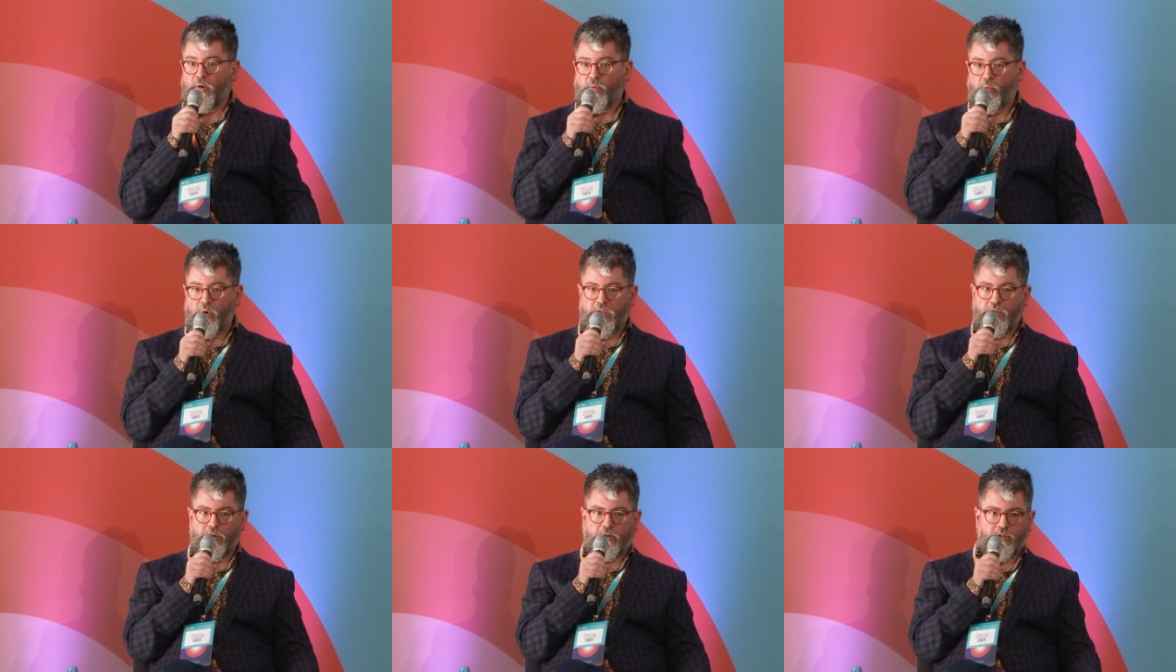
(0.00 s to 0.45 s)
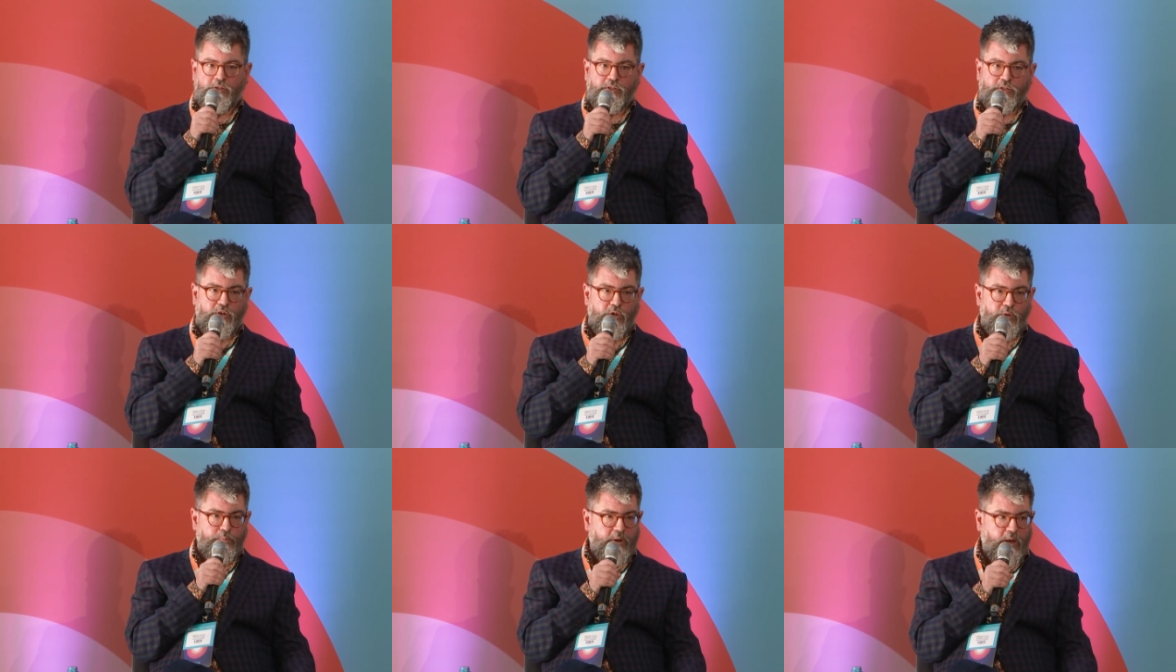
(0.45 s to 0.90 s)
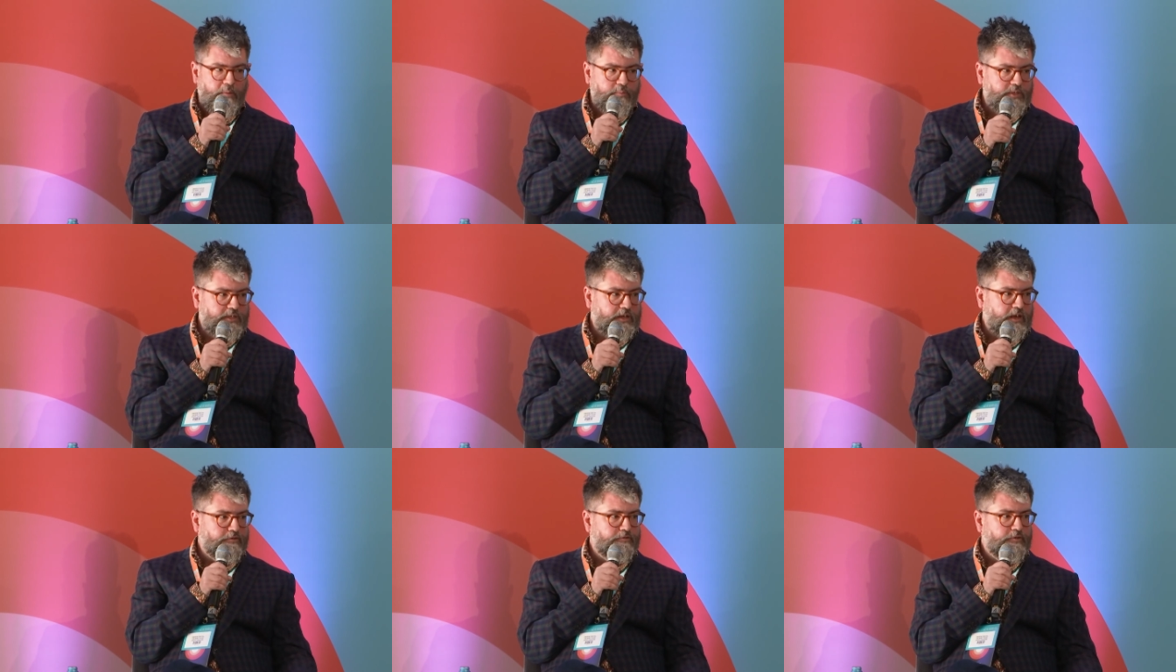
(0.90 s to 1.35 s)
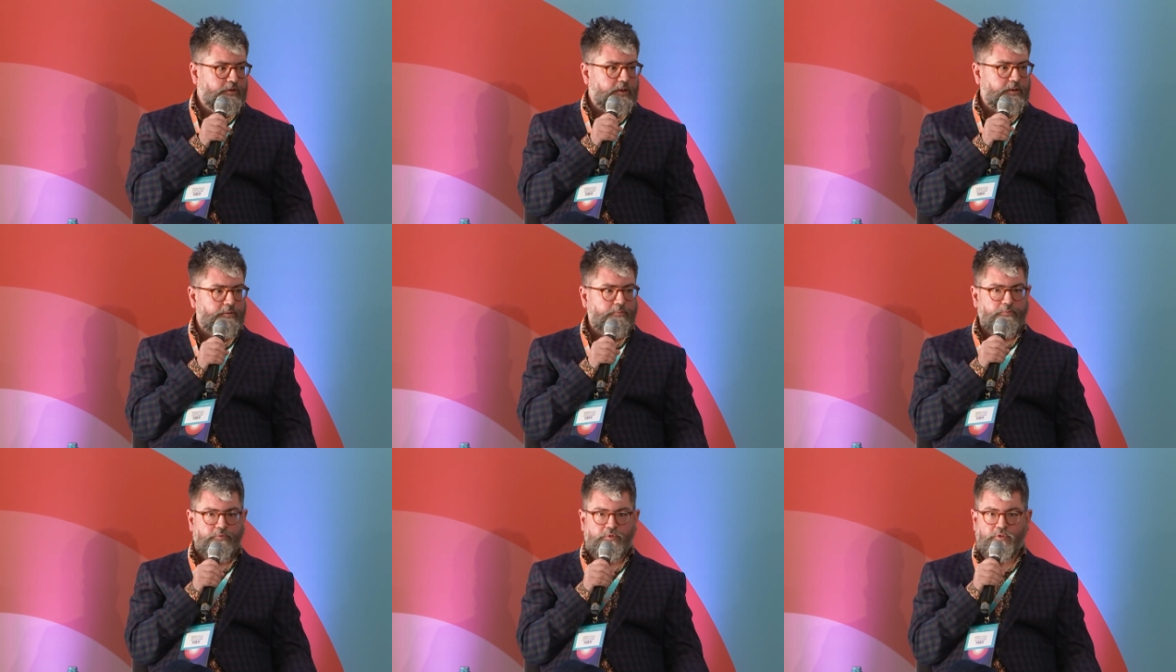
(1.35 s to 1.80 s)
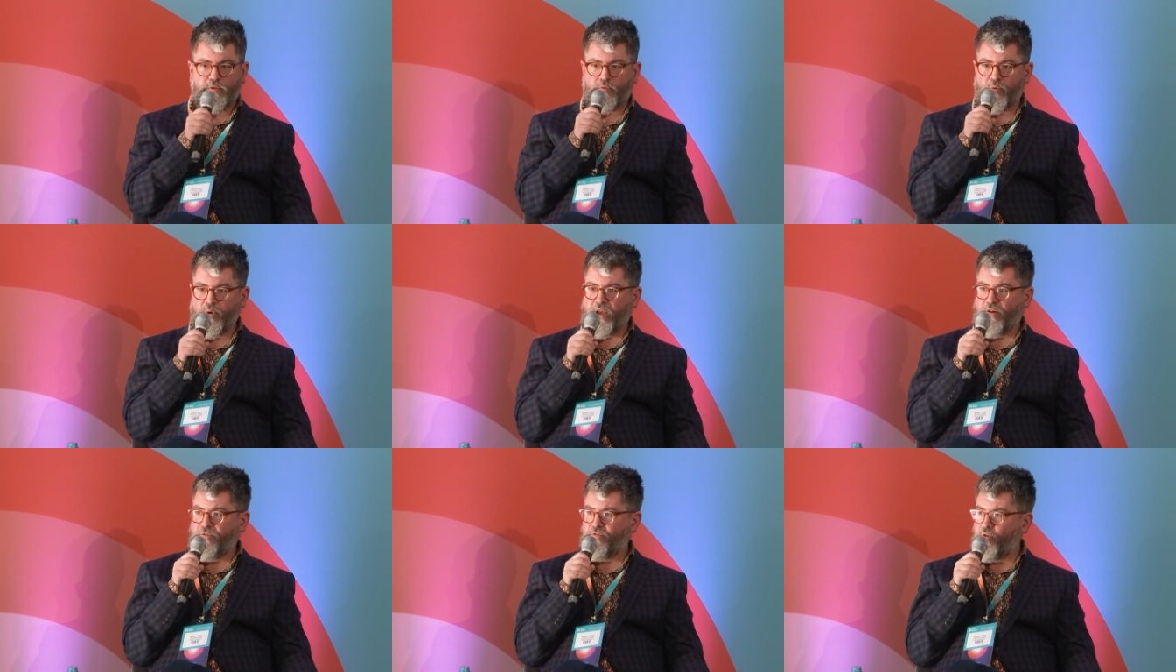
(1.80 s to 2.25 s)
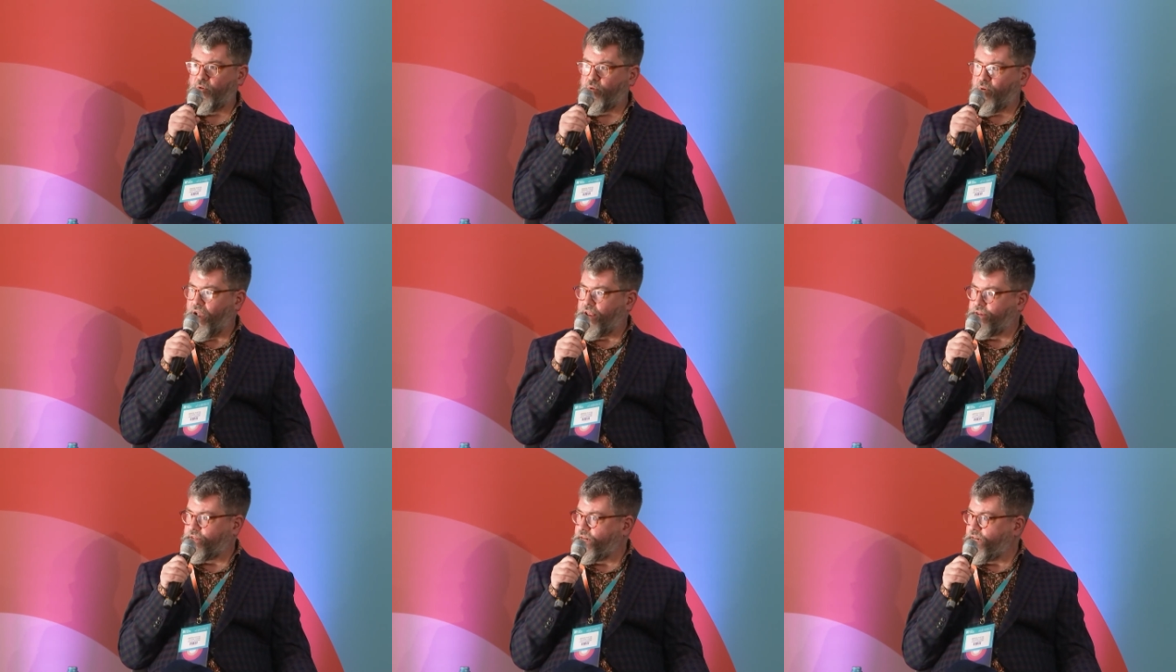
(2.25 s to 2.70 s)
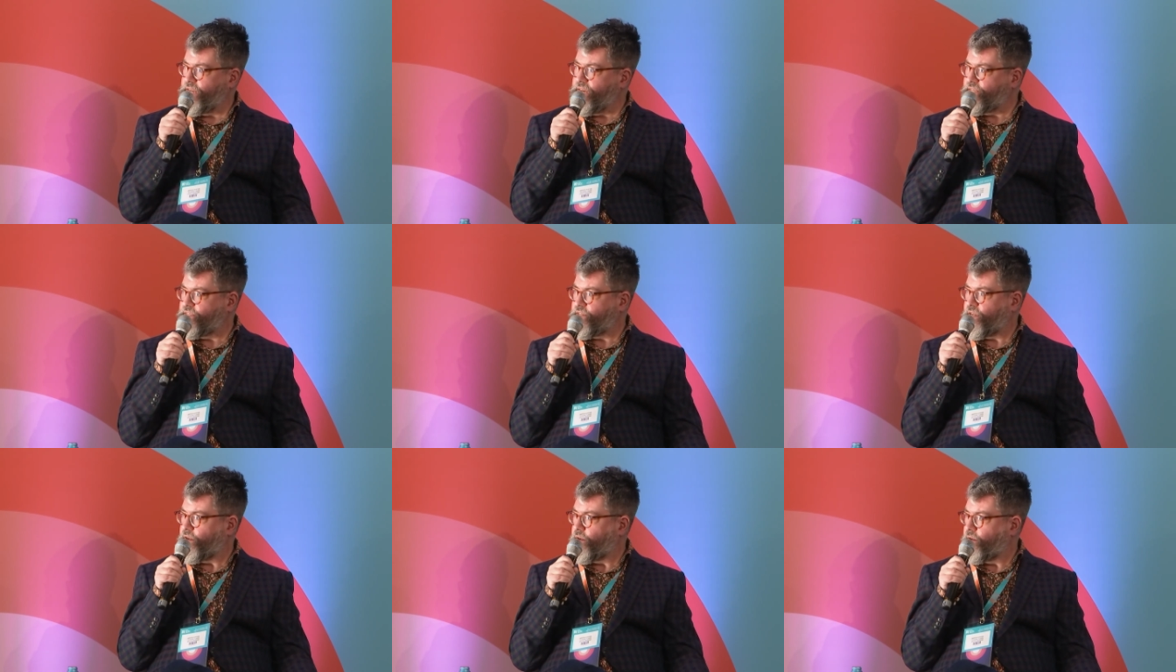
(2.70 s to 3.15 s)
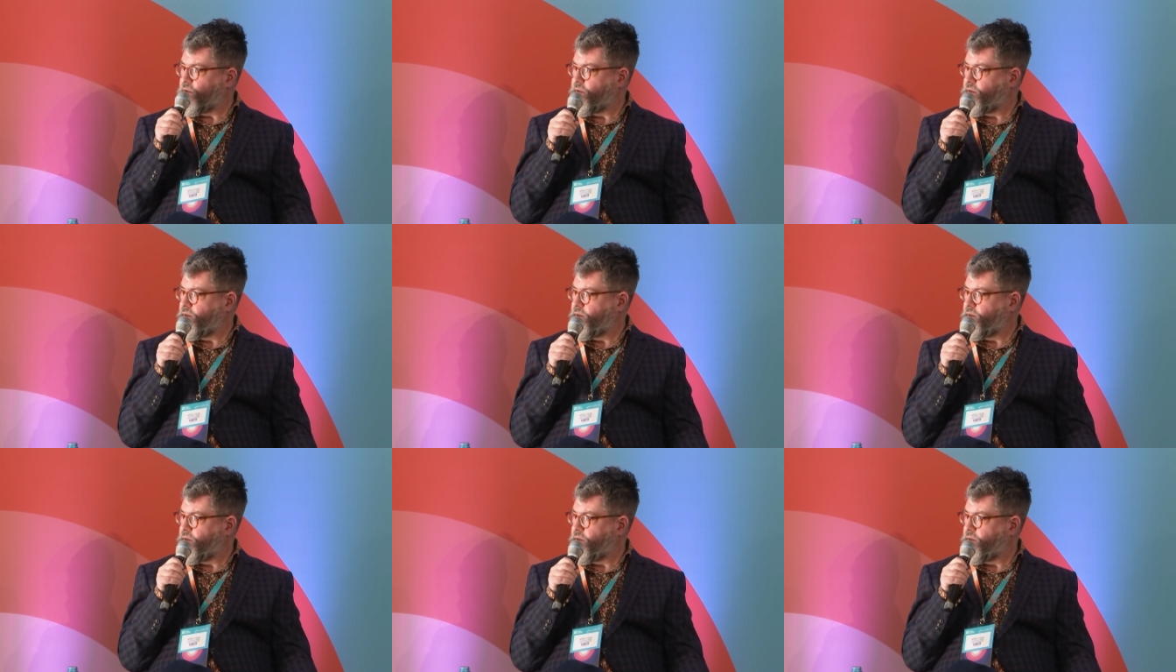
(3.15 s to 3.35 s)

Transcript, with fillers: where you could scoop up stuff for like three or four rand a litre.